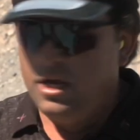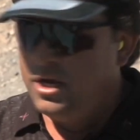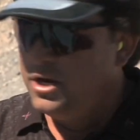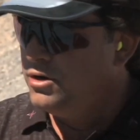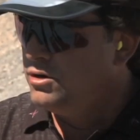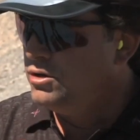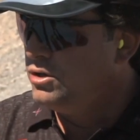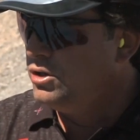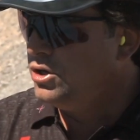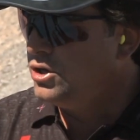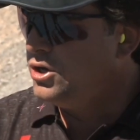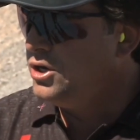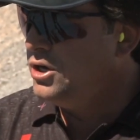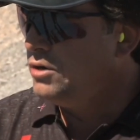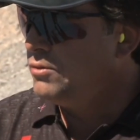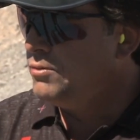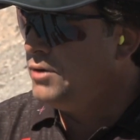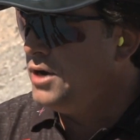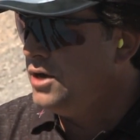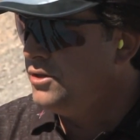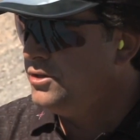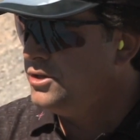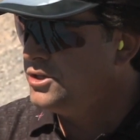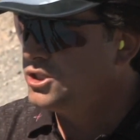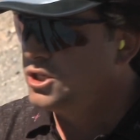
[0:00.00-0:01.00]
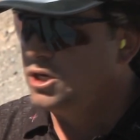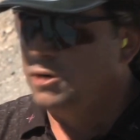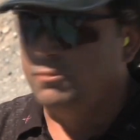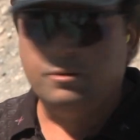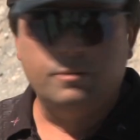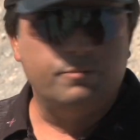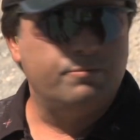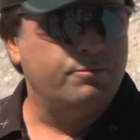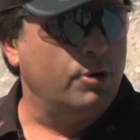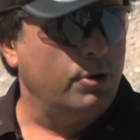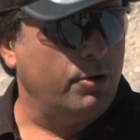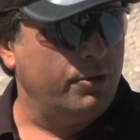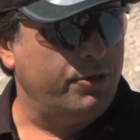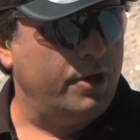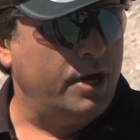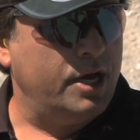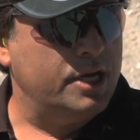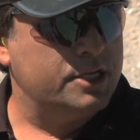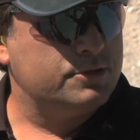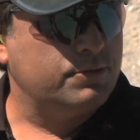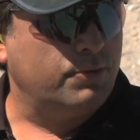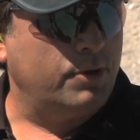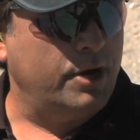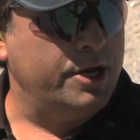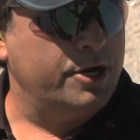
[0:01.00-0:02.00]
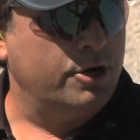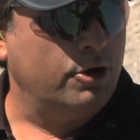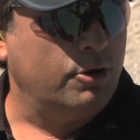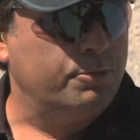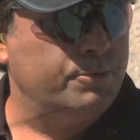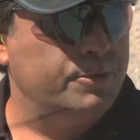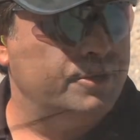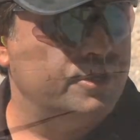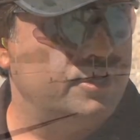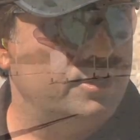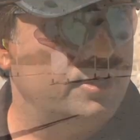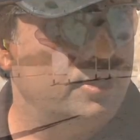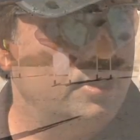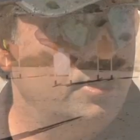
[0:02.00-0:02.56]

You're looking around the scope with both eyes wide open,